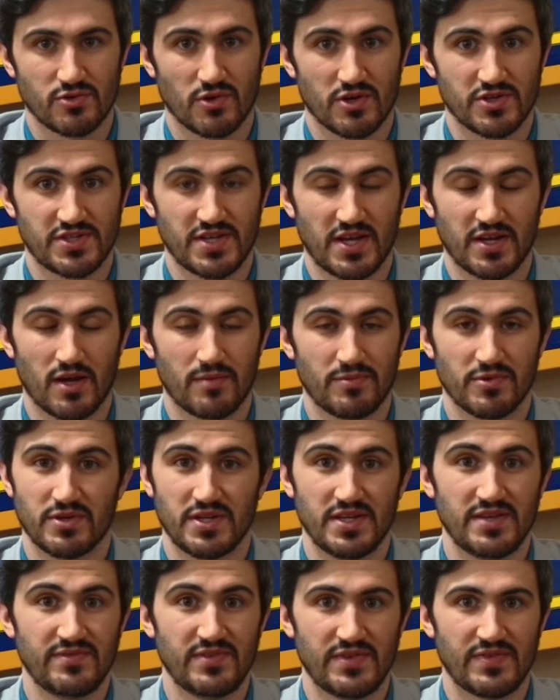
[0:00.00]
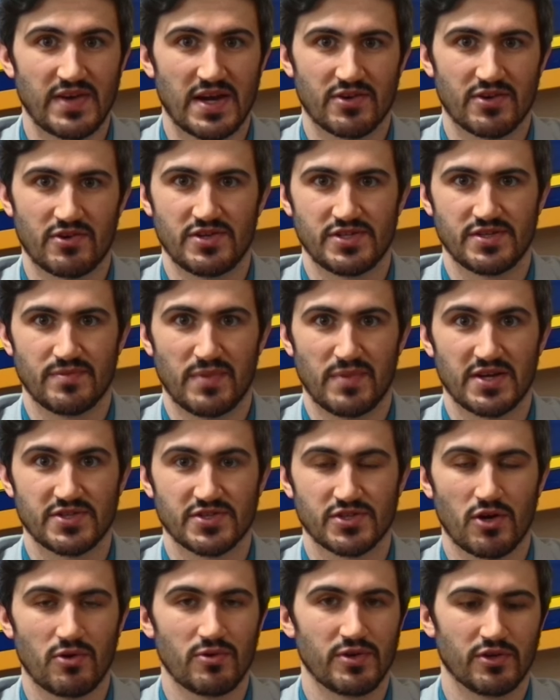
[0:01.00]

who are setting up their EV factories in Mexico,